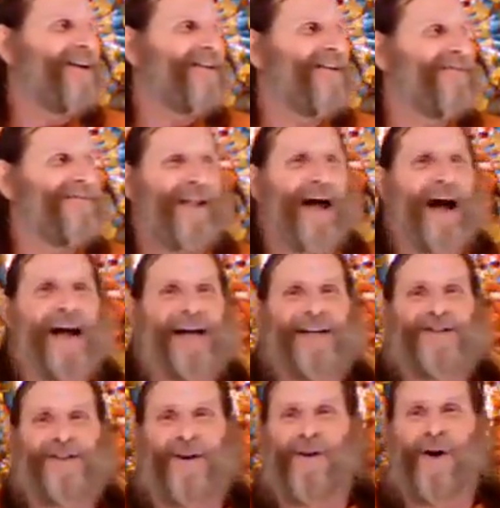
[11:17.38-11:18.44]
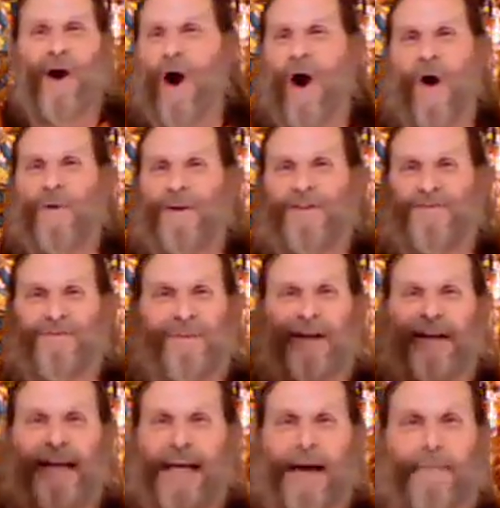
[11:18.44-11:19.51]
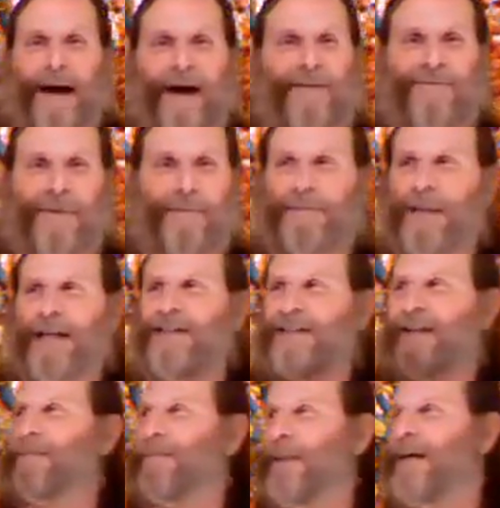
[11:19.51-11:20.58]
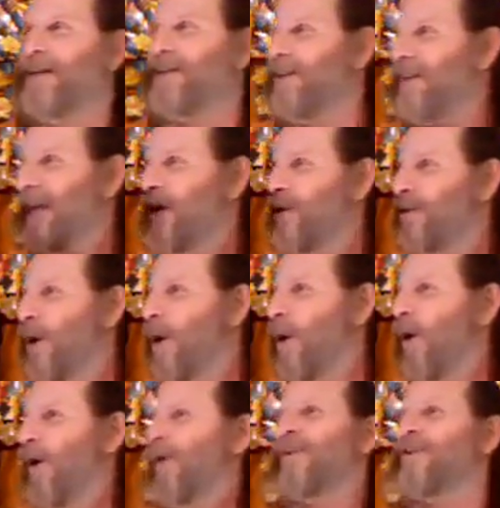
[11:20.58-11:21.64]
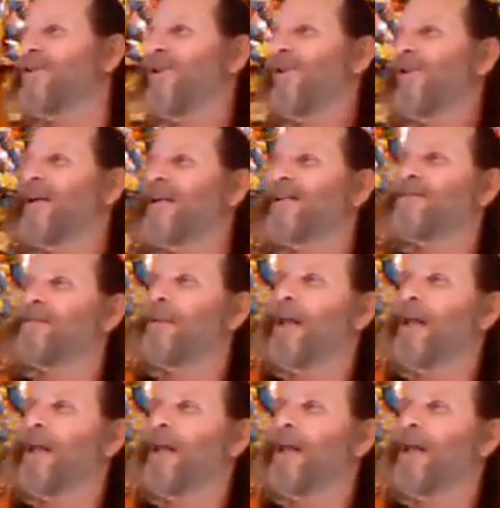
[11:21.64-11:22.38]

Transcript: The flies are always flitting about from place to place, and they go to all the dirtiest